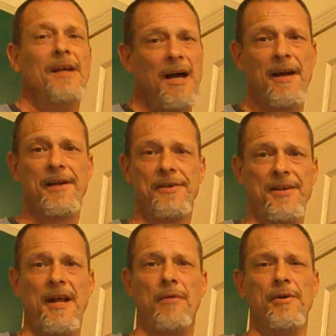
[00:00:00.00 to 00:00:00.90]
I'll get
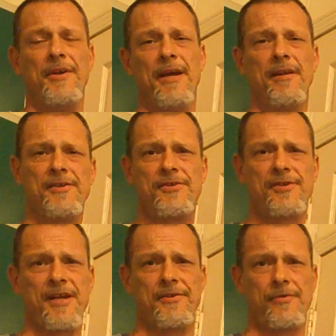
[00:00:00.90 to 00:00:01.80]
into that one day. Let's
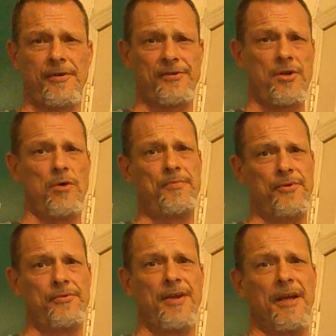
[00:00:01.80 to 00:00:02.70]
just get through this
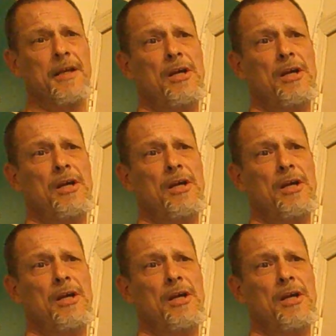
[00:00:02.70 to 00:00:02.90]
COPE2 thing.